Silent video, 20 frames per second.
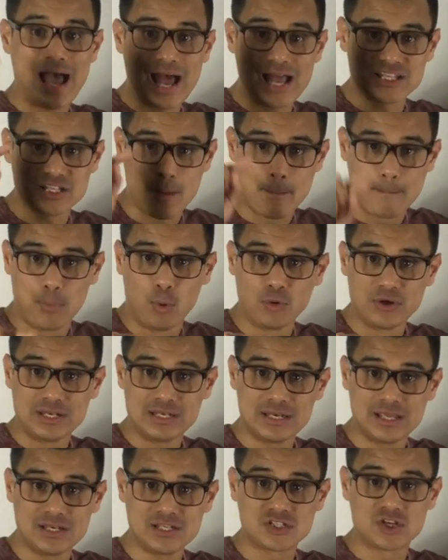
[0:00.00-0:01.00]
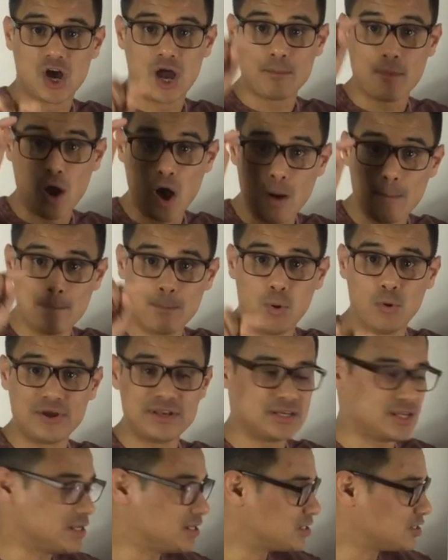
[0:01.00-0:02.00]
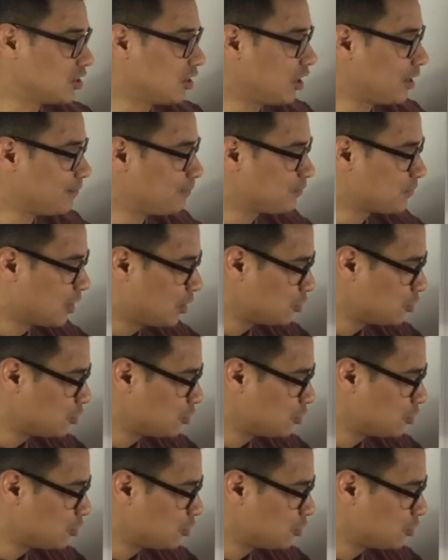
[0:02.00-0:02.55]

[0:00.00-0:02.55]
at a point in time, a point in time.